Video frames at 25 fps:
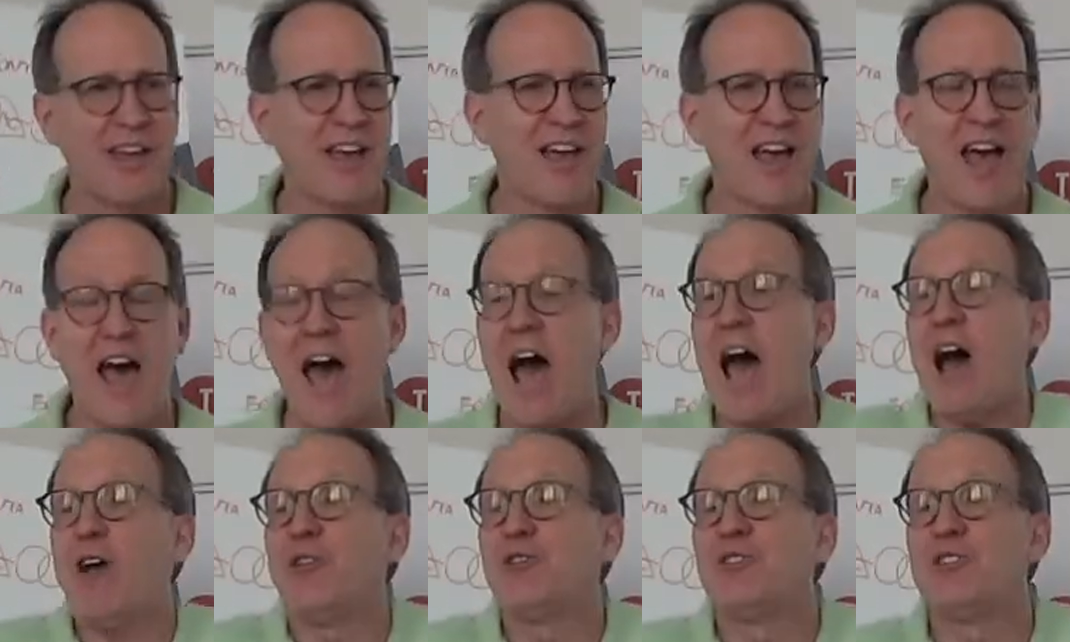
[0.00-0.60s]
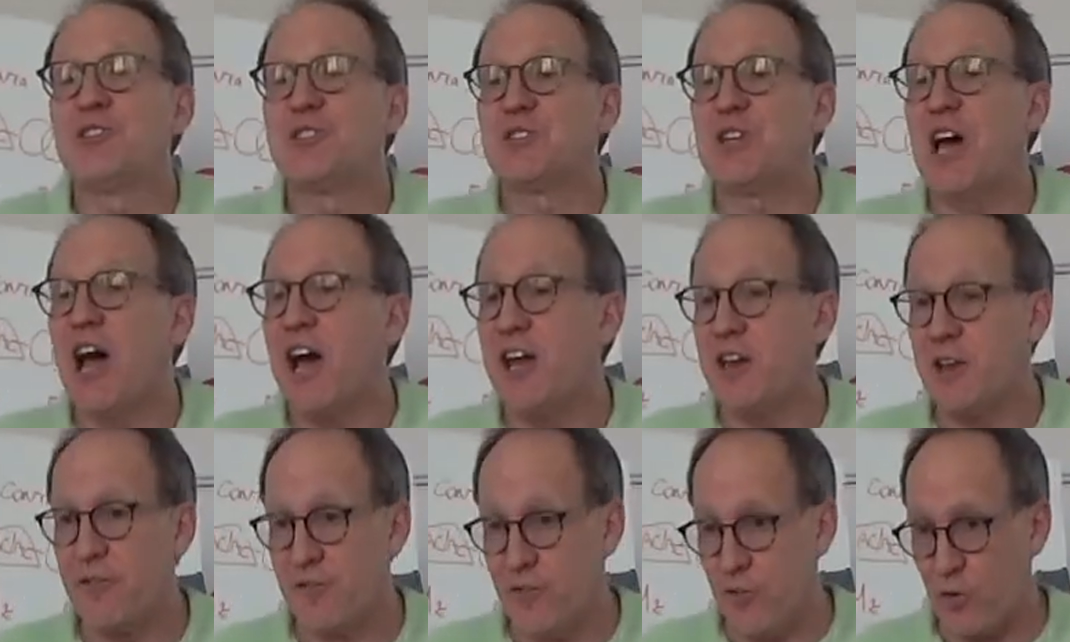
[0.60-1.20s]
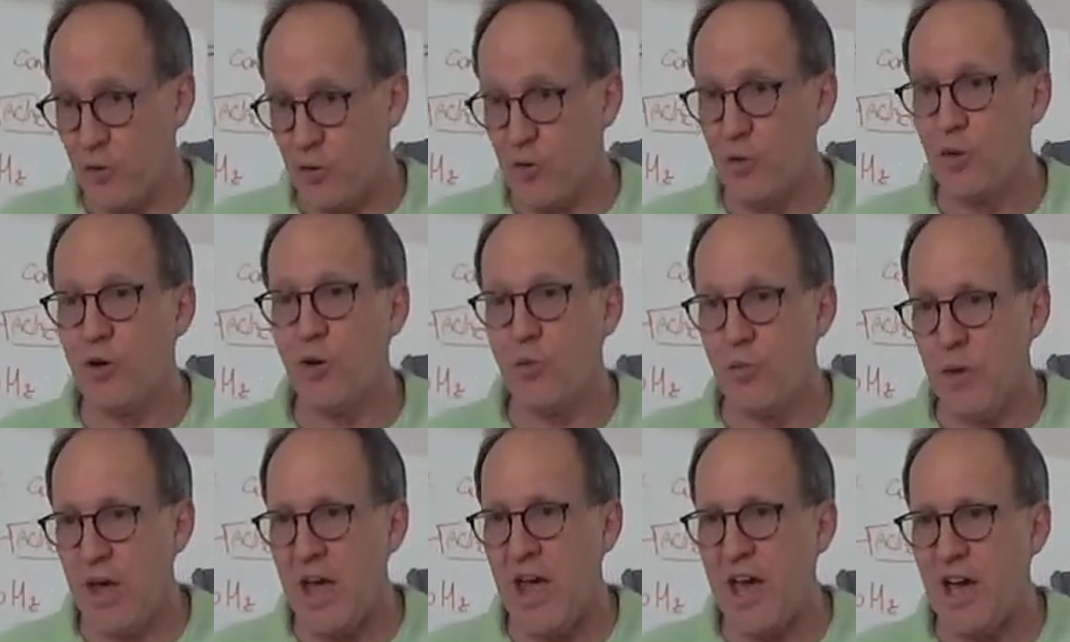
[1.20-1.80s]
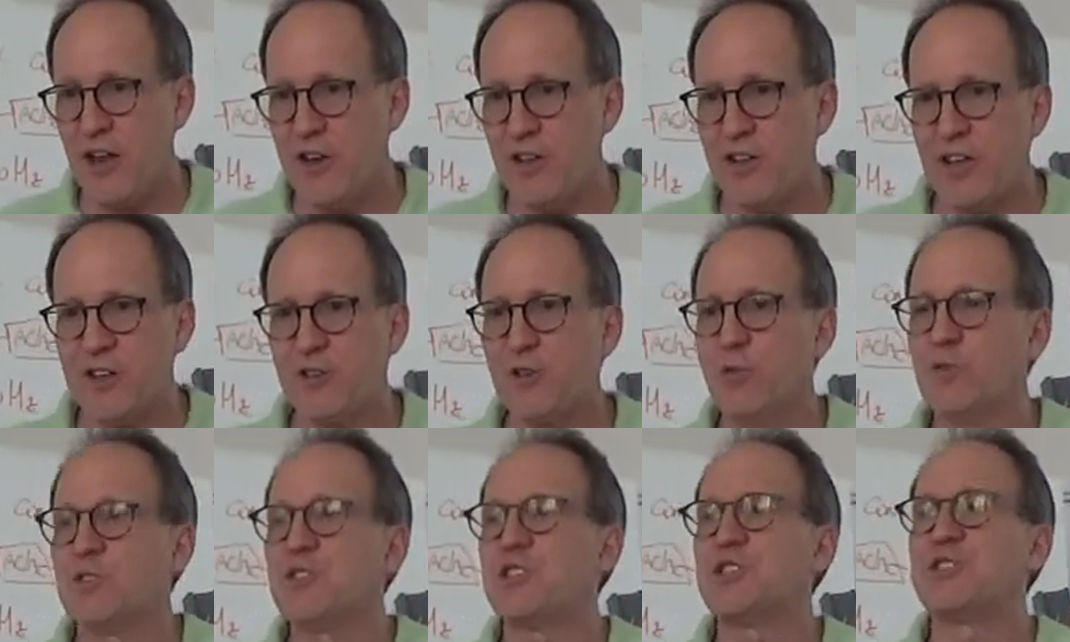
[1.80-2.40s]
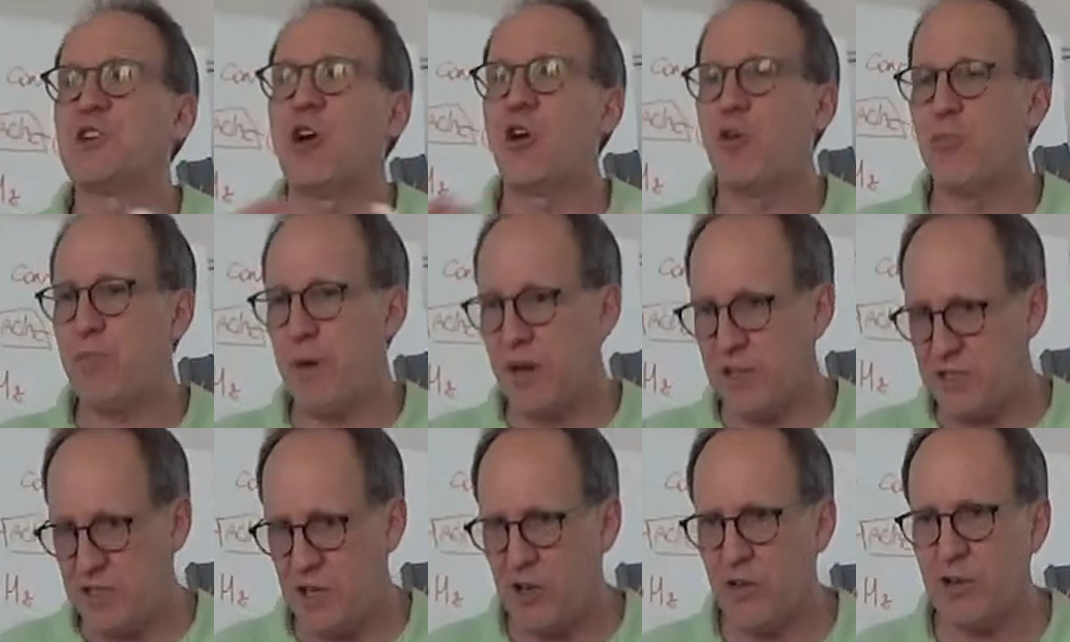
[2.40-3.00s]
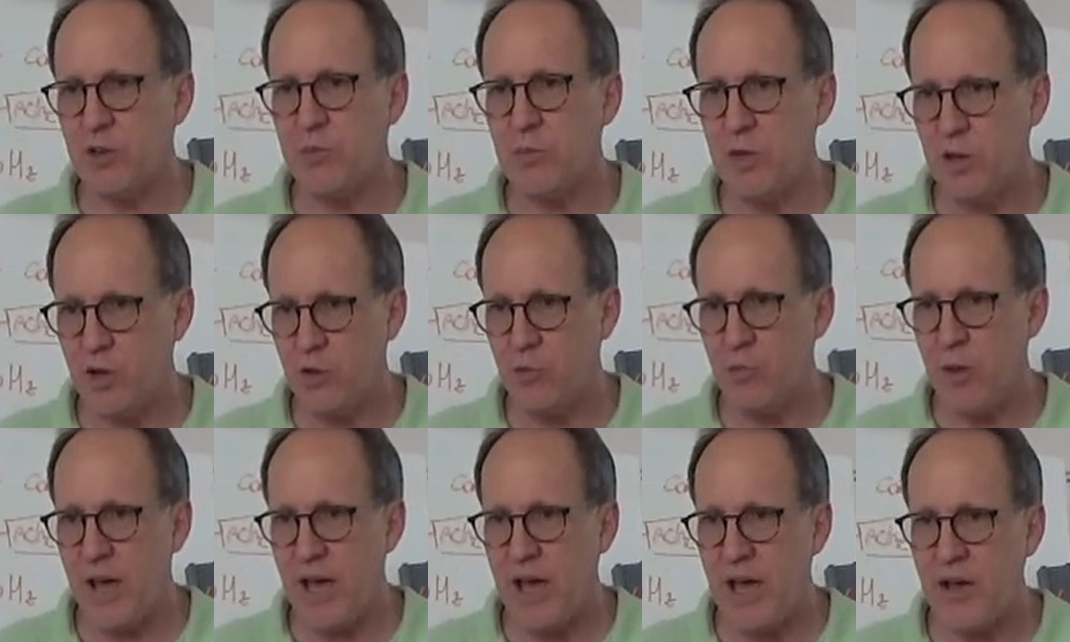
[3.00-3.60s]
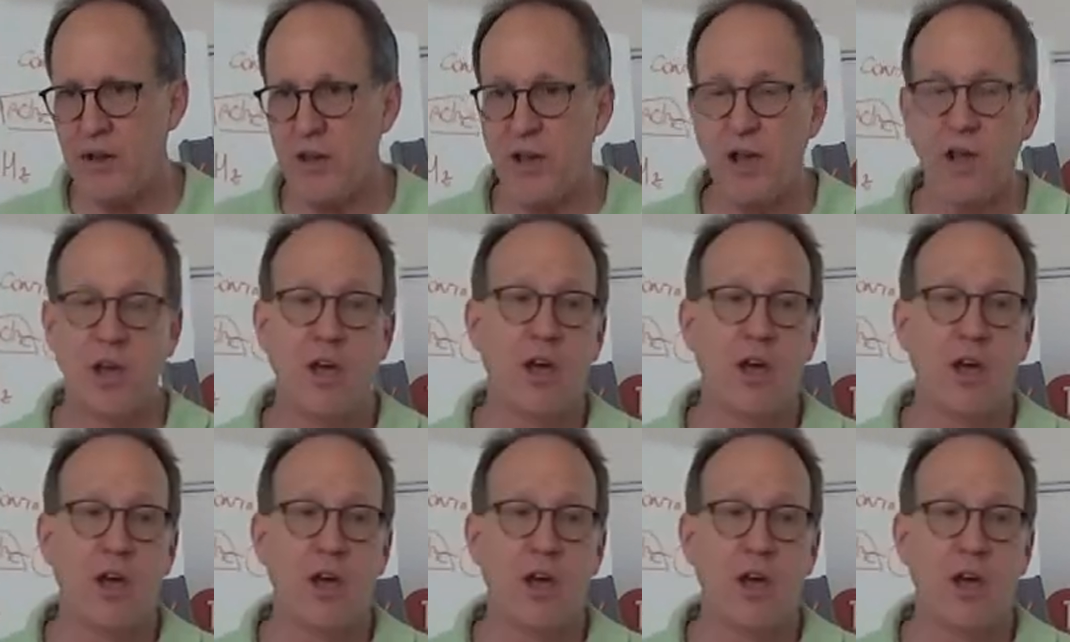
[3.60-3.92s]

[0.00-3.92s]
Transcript: Like, I'll decide if you're good or bad. Like, don't start by telling me you're bad.